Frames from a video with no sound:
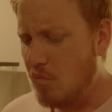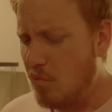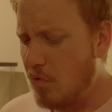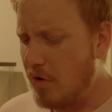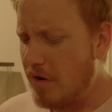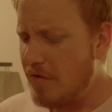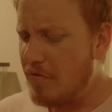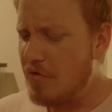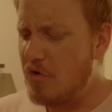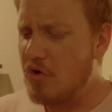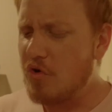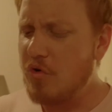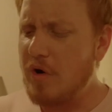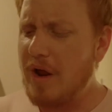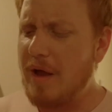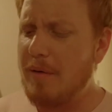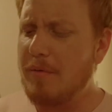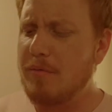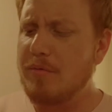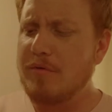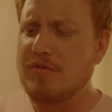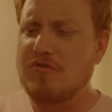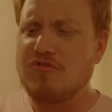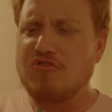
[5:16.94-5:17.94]
What if you
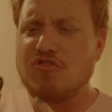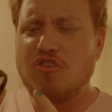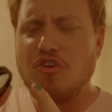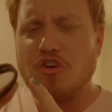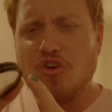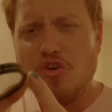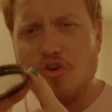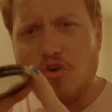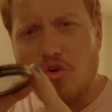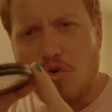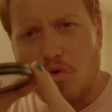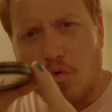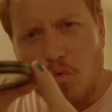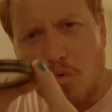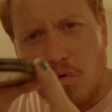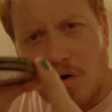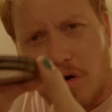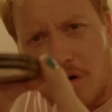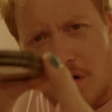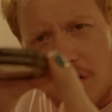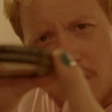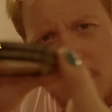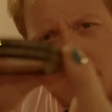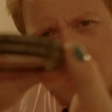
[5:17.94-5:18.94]
grab two
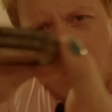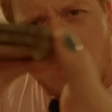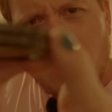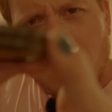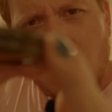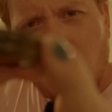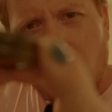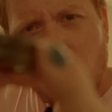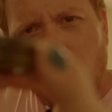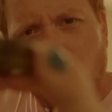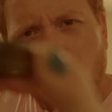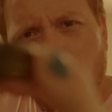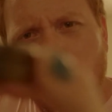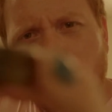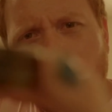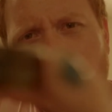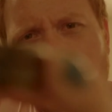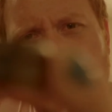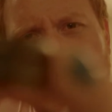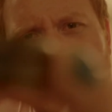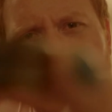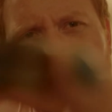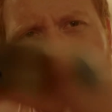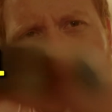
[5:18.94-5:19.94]

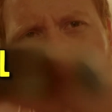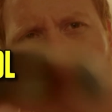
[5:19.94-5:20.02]
1/8